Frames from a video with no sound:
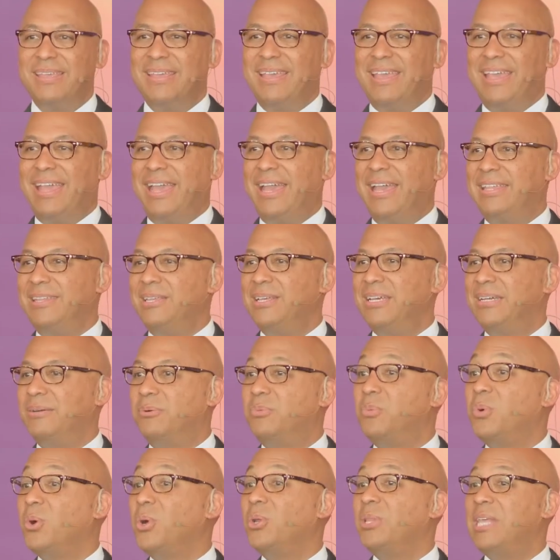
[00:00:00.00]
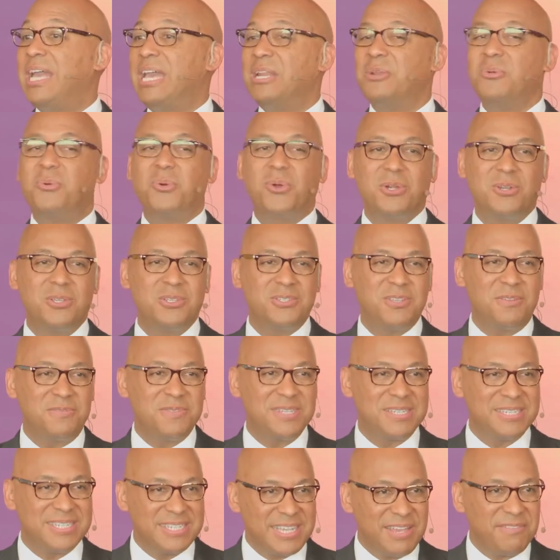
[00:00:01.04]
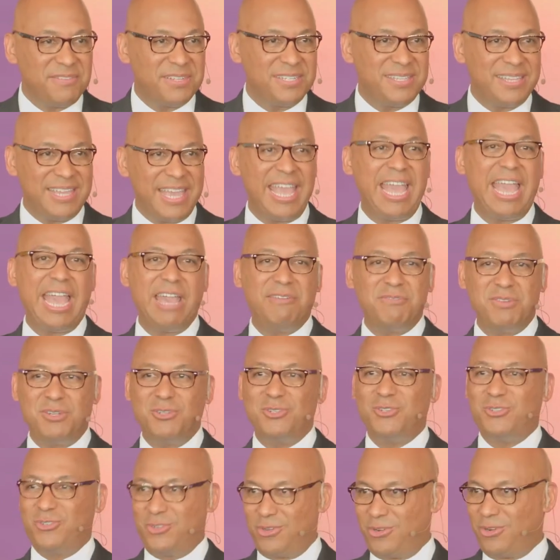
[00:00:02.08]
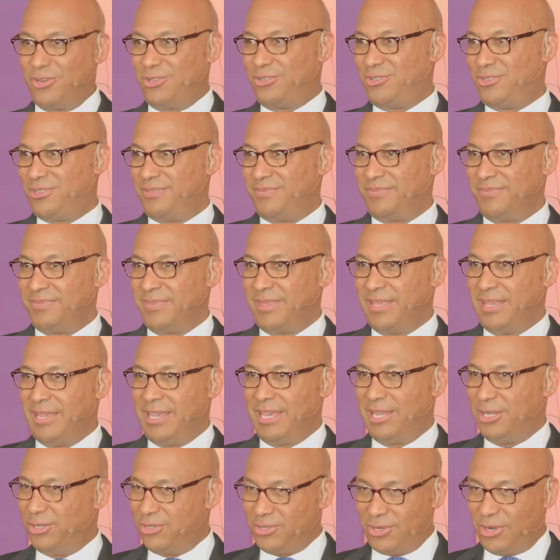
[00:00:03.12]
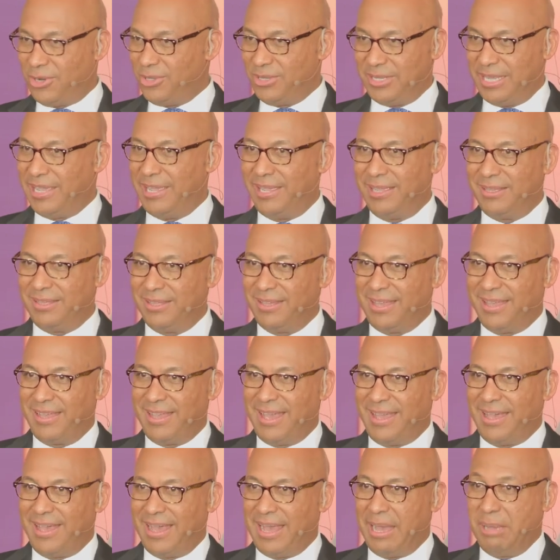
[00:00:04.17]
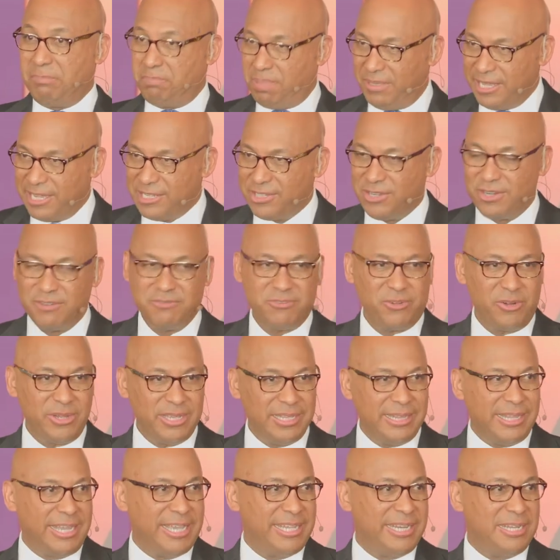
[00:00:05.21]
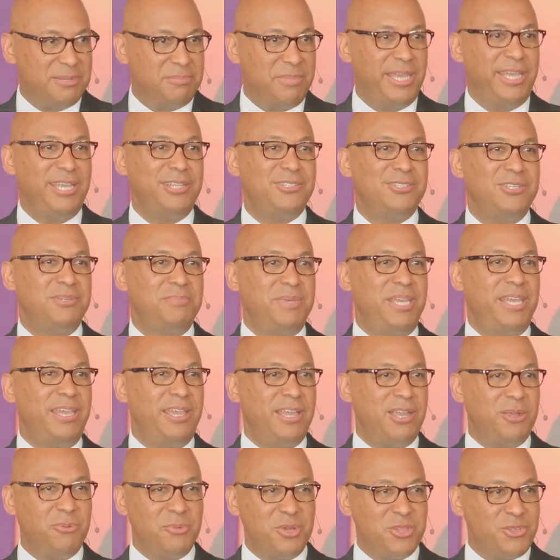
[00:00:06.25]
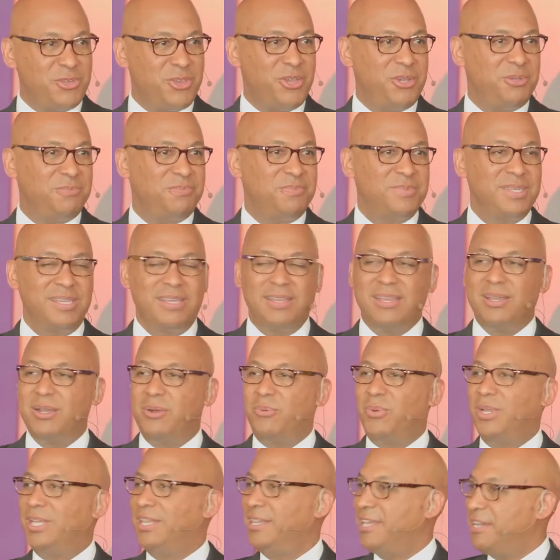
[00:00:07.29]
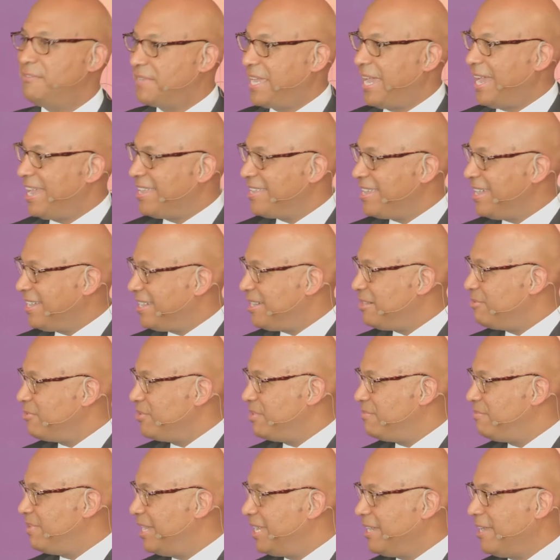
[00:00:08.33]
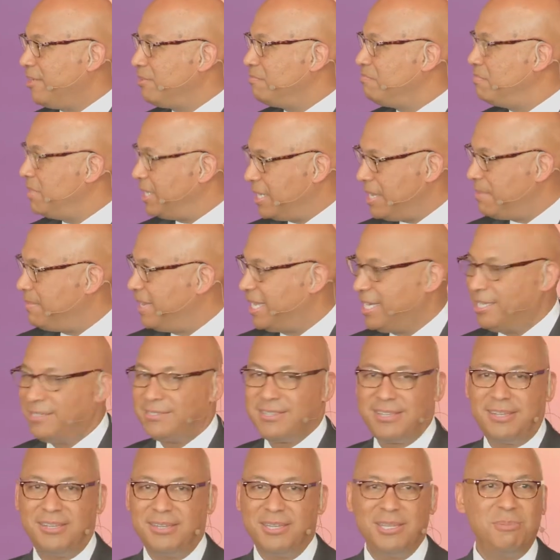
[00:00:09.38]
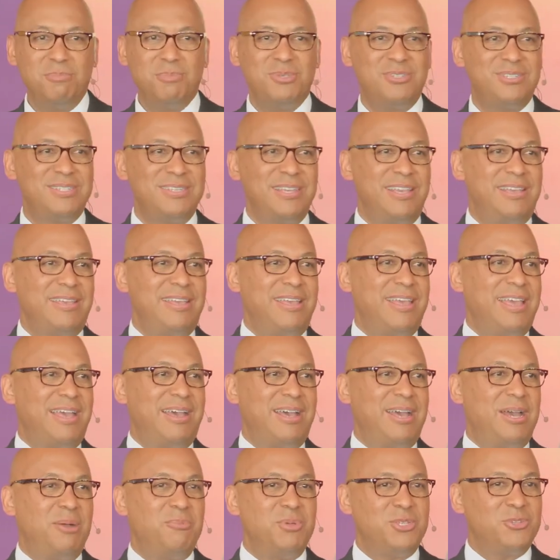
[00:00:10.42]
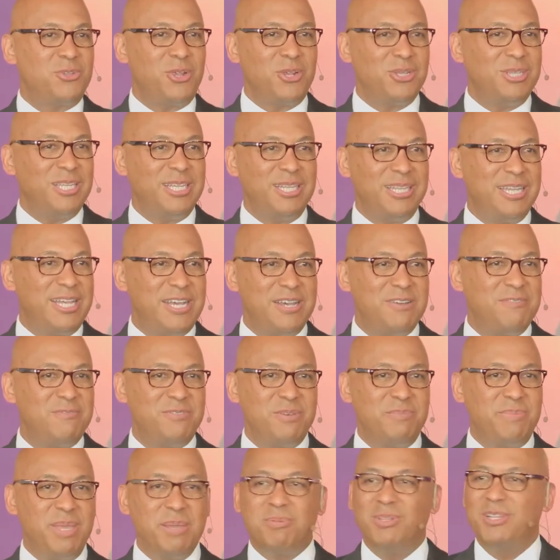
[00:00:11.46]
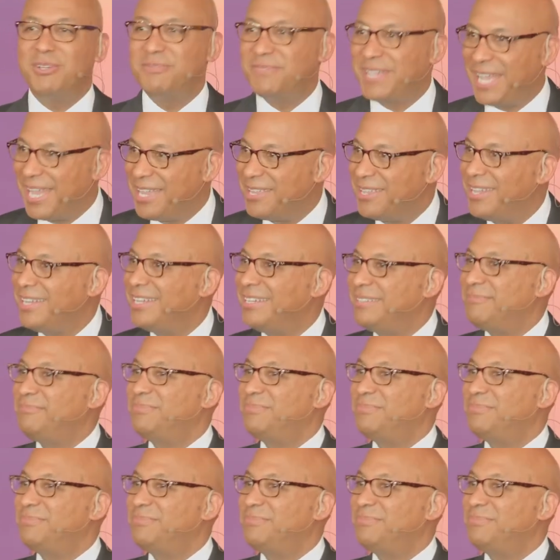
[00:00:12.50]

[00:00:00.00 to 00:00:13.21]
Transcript: and the uh, world headquarters of the Seventh day Adventist Church. It is certainly a pleasure for Elaine and me to be here with you. We love Kenya. We've been here many, many times. Uh, we certainly love the people of Kenya.